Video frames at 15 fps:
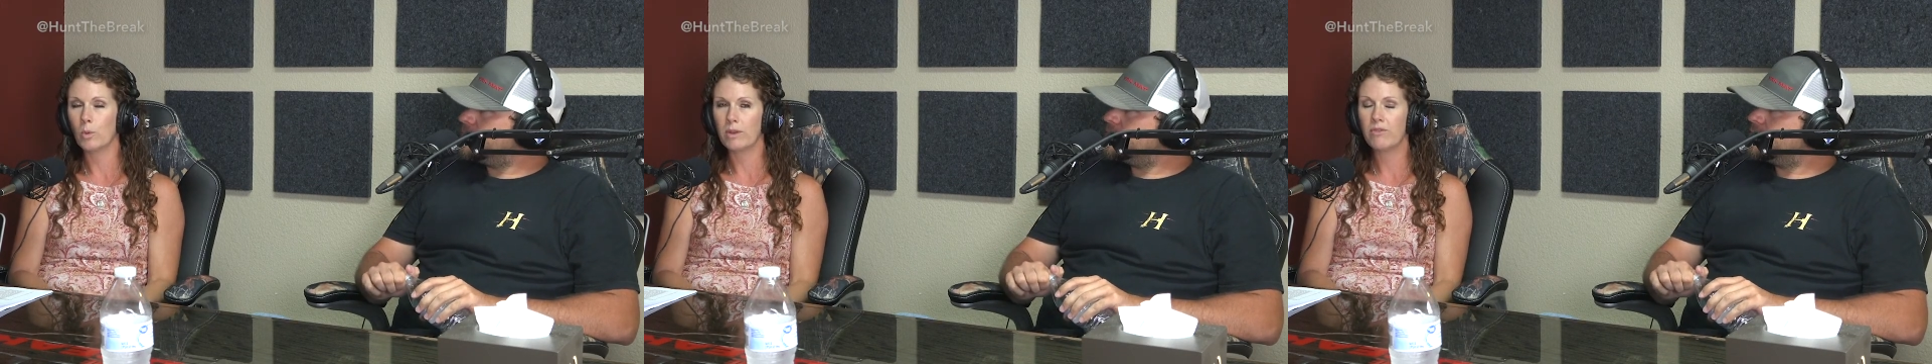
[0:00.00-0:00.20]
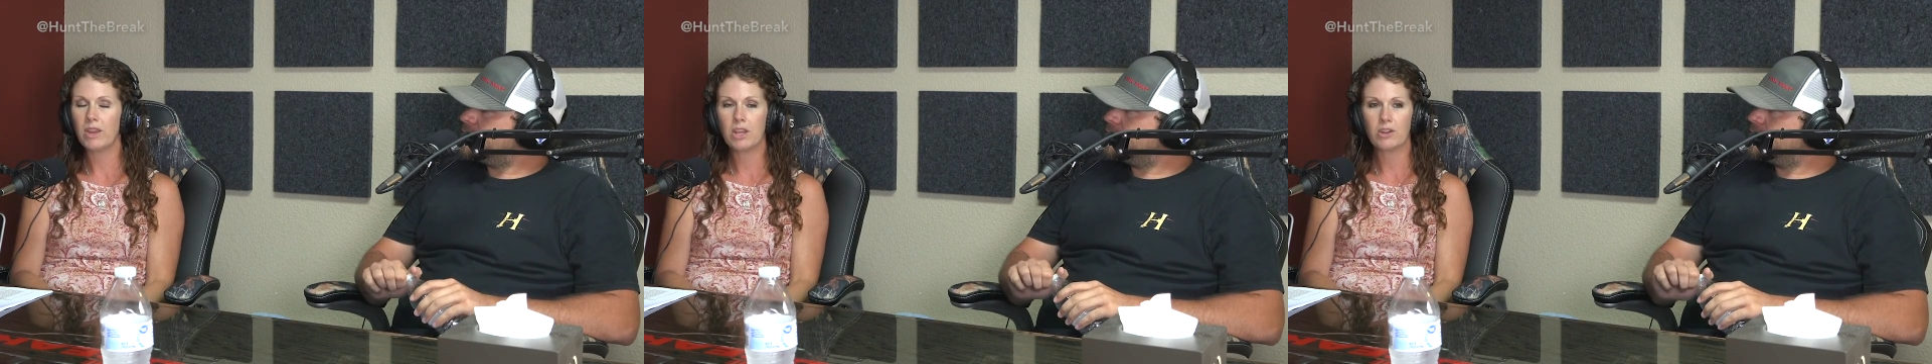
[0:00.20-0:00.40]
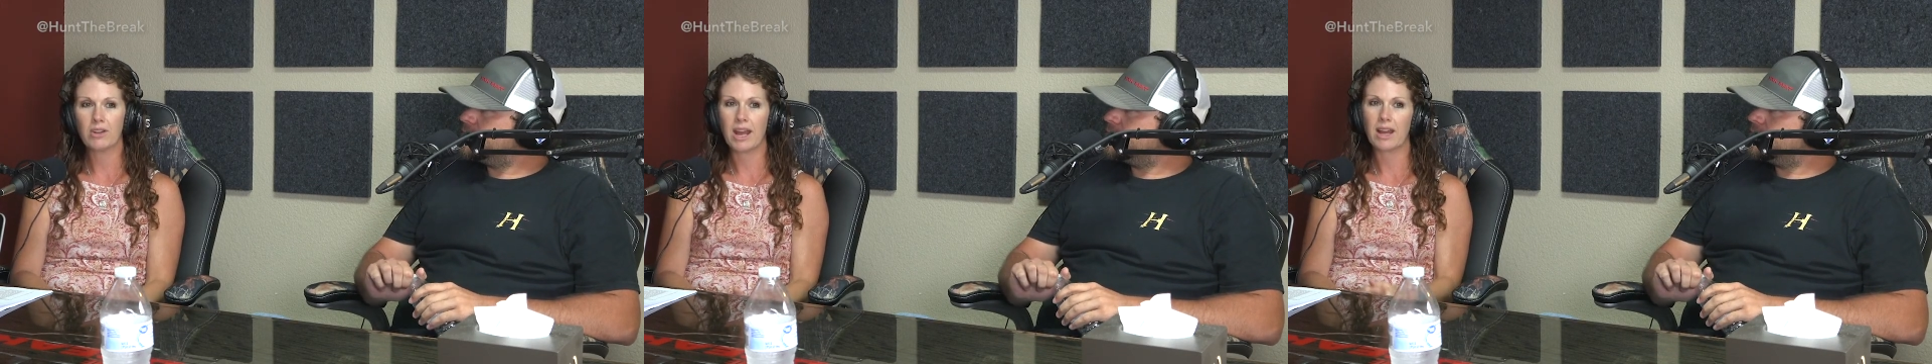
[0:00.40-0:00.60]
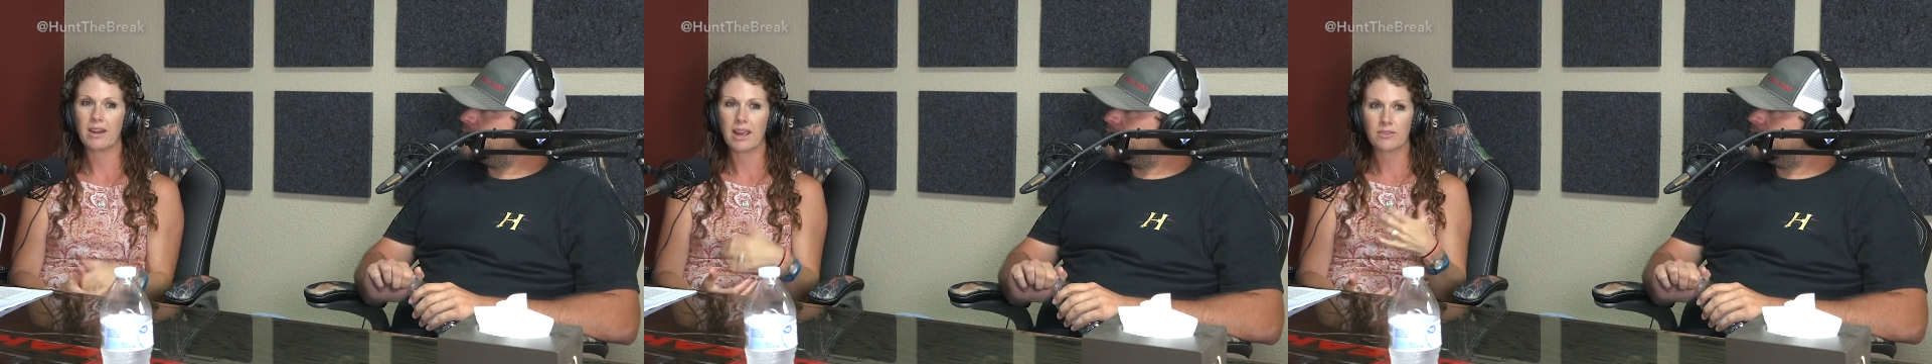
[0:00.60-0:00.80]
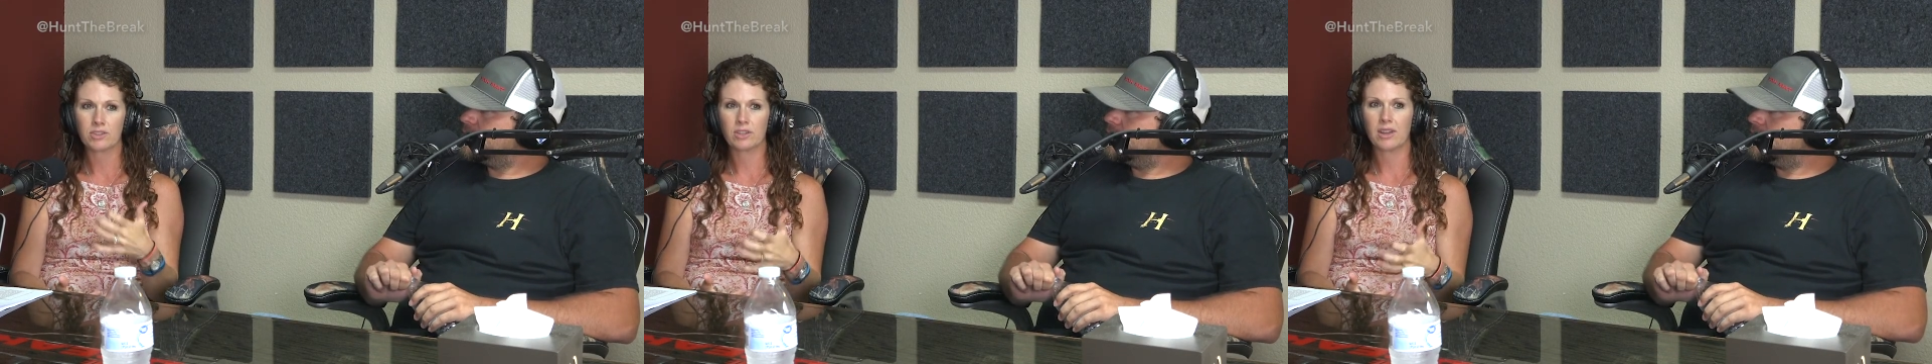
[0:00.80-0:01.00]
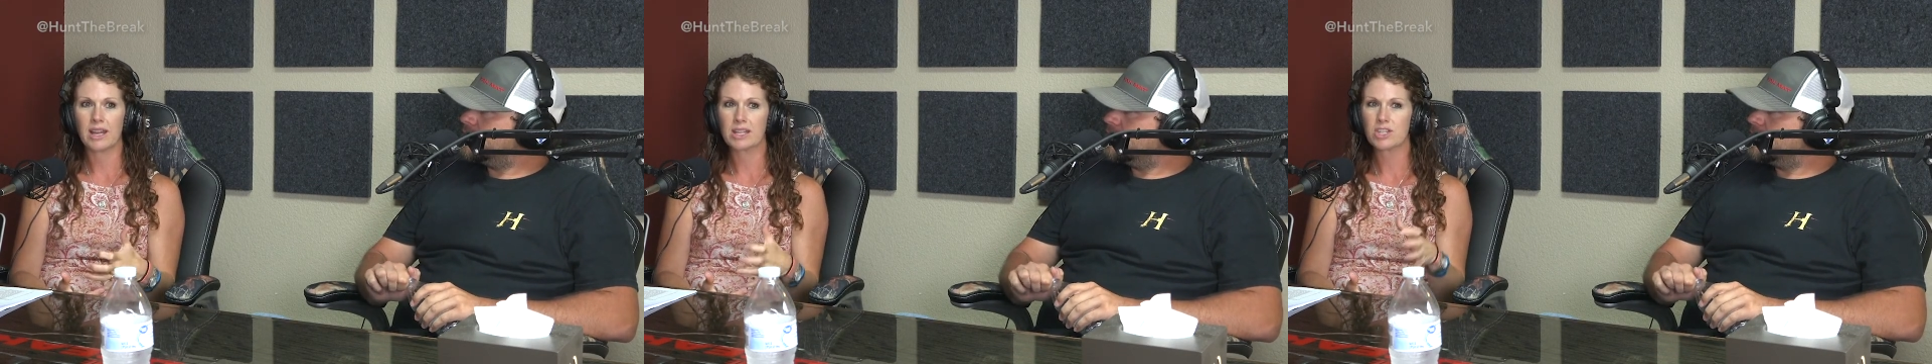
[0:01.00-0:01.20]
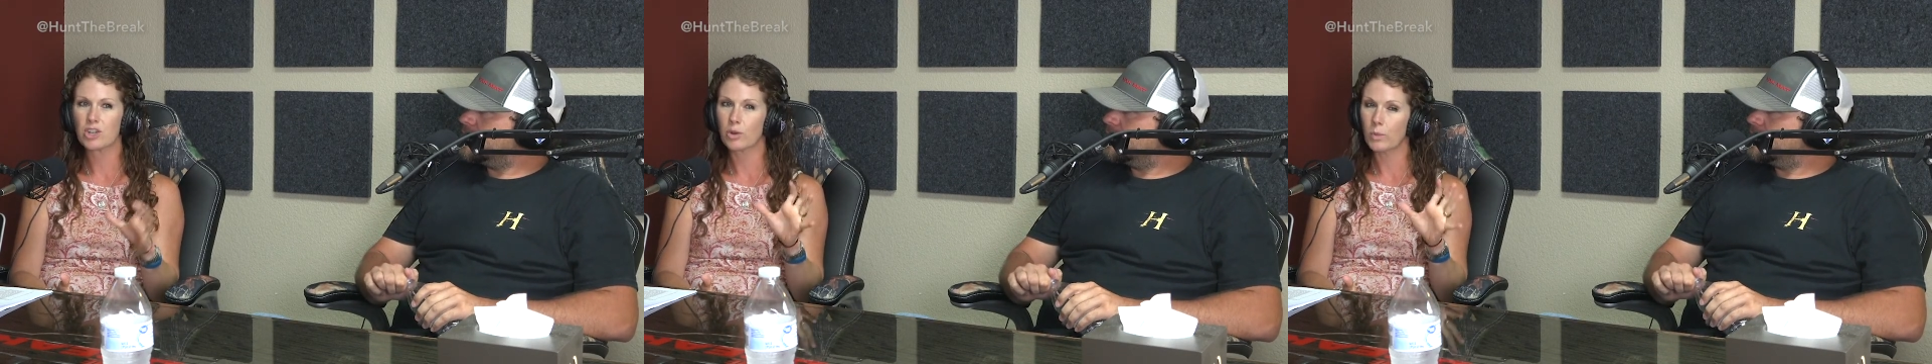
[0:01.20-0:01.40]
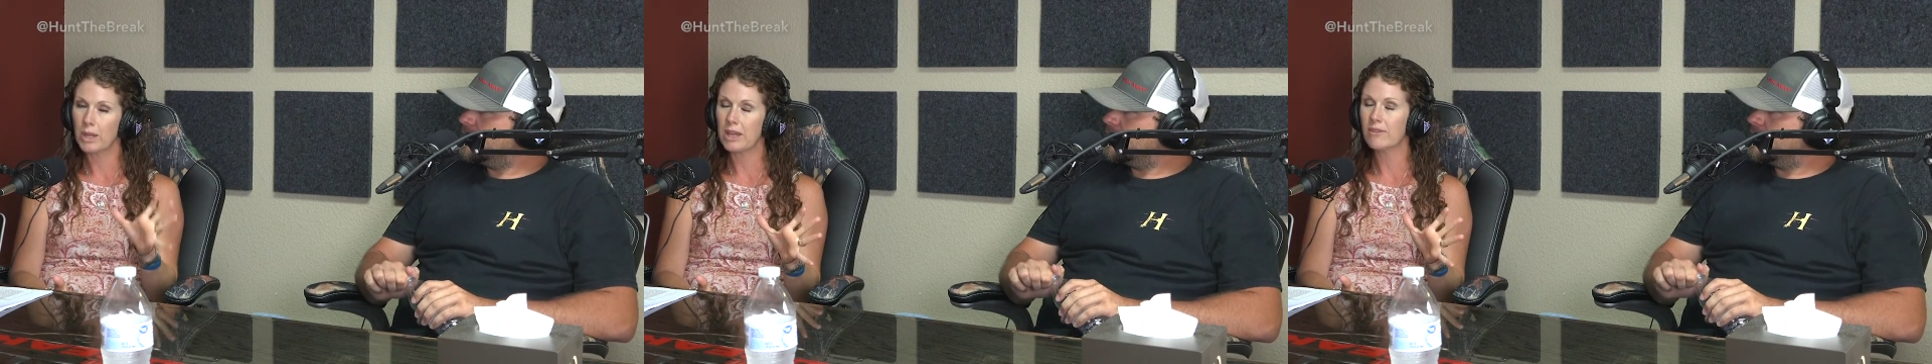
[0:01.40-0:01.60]
We figured out after last
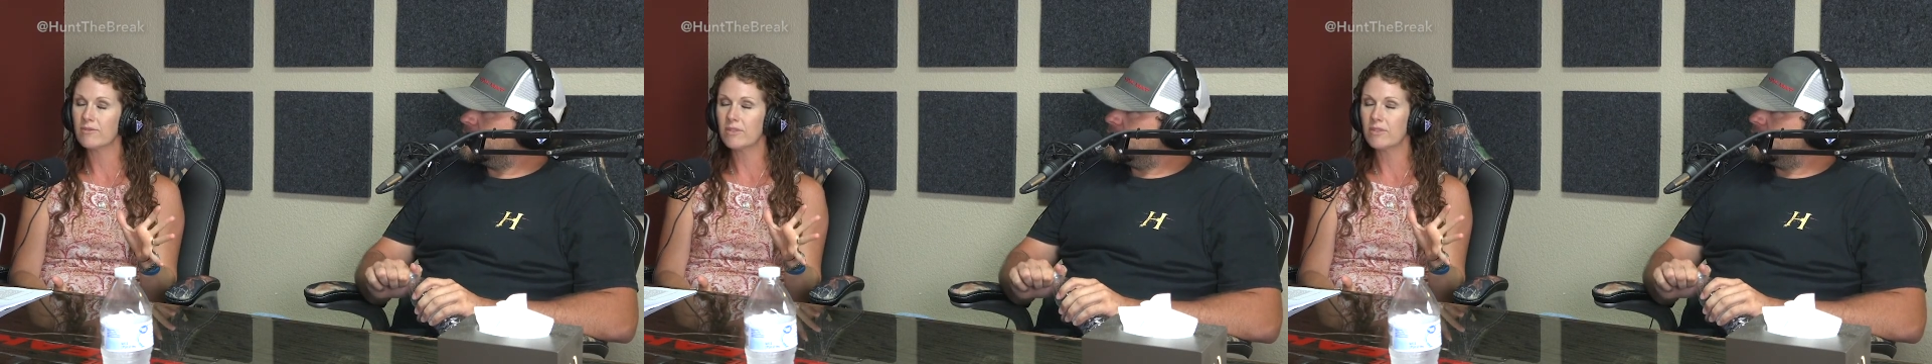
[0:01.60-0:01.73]
year we can